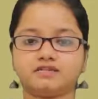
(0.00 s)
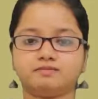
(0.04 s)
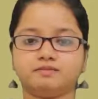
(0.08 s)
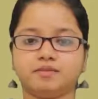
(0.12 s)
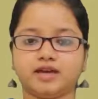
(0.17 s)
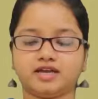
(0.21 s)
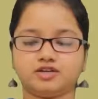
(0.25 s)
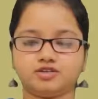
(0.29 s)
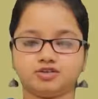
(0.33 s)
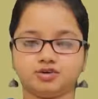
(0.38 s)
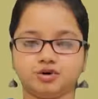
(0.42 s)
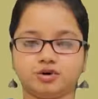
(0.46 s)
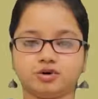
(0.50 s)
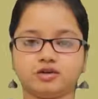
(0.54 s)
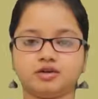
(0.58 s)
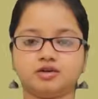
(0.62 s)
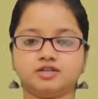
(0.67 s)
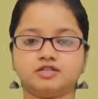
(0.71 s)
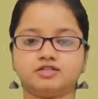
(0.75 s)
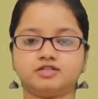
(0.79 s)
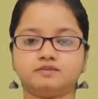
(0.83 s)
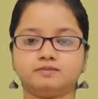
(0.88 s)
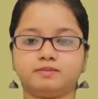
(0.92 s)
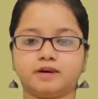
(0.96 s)

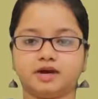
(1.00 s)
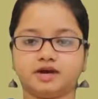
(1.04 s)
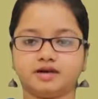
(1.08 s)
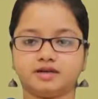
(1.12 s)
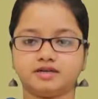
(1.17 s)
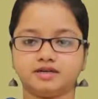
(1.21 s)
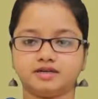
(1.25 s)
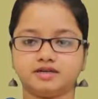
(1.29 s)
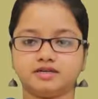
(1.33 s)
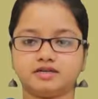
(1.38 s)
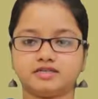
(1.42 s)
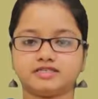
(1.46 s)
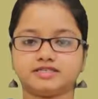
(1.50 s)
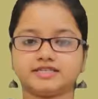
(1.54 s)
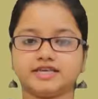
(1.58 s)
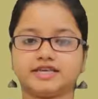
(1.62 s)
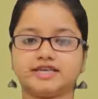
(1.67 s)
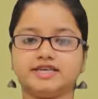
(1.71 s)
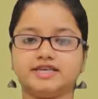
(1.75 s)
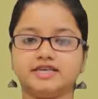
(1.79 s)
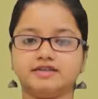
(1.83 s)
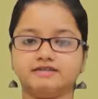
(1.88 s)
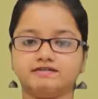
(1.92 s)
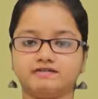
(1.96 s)
McDonald's burgers
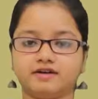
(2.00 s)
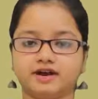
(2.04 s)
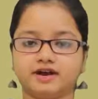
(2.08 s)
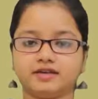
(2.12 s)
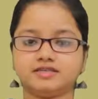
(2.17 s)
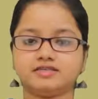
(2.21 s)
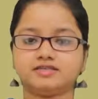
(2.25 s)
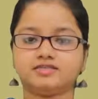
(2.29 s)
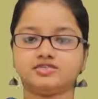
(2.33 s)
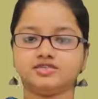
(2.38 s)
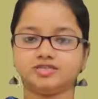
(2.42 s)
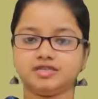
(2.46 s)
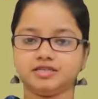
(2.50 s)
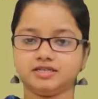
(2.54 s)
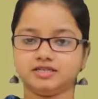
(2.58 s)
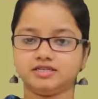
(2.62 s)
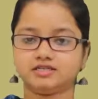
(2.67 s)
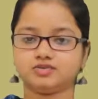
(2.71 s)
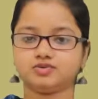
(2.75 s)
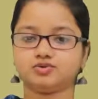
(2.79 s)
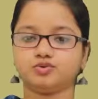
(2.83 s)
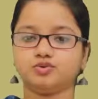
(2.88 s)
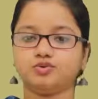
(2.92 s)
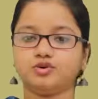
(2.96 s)
and Levi's
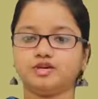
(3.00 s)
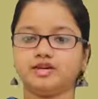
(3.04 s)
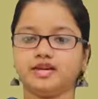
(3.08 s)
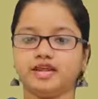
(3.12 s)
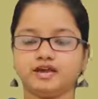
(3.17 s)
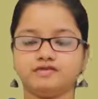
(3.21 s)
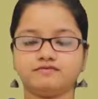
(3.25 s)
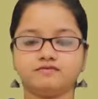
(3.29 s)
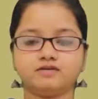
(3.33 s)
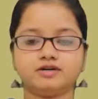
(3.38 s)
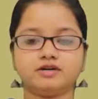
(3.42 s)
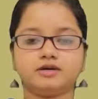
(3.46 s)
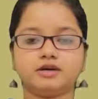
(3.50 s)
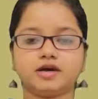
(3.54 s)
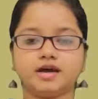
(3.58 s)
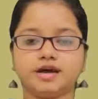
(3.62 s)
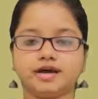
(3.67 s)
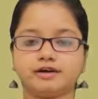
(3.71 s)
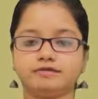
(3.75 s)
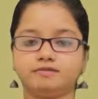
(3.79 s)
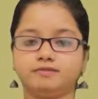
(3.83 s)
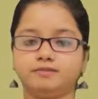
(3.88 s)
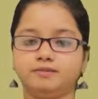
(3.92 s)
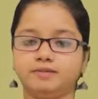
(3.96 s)
jeans would never
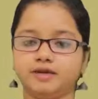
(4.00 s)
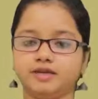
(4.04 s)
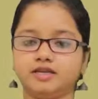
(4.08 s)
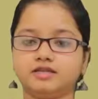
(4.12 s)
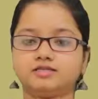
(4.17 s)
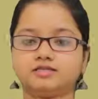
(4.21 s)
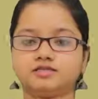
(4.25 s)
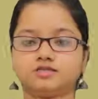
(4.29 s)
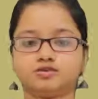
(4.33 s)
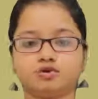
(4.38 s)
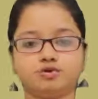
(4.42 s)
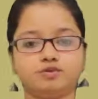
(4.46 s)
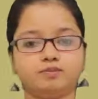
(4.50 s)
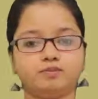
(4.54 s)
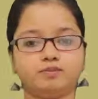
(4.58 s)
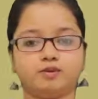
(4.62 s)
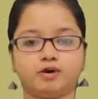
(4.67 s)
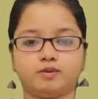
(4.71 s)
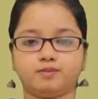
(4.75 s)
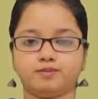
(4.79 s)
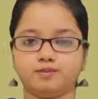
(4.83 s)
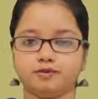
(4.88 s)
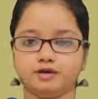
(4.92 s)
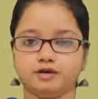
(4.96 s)
have been so
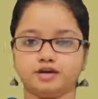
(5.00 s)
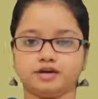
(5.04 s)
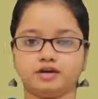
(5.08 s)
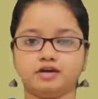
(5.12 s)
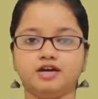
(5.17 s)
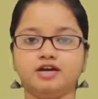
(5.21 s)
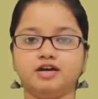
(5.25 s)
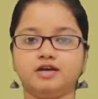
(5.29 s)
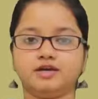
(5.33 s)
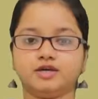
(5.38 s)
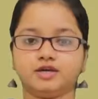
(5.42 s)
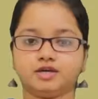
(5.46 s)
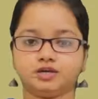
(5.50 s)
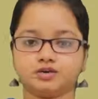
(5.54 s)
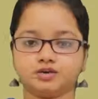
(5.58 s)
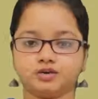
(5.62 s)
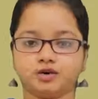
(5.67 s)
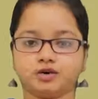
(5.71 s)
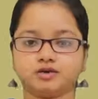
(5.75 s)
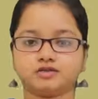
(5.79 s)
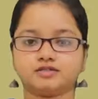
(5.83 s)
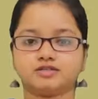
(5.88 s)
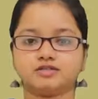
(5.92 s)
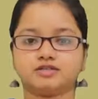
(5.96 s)
popular
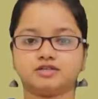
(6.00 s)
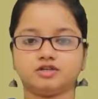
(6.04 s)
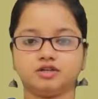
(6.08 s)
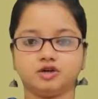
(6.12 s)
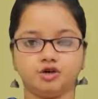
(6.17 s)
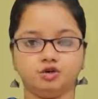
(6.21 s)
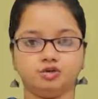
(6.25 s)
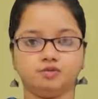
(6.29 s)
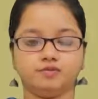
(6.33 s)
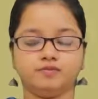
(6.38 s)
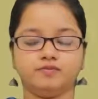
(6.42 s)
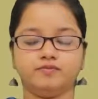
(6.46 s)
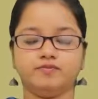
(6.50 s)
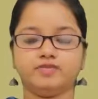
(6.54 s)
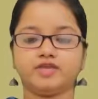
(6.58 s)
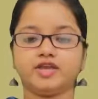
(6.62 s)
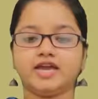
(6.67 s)
across the globe.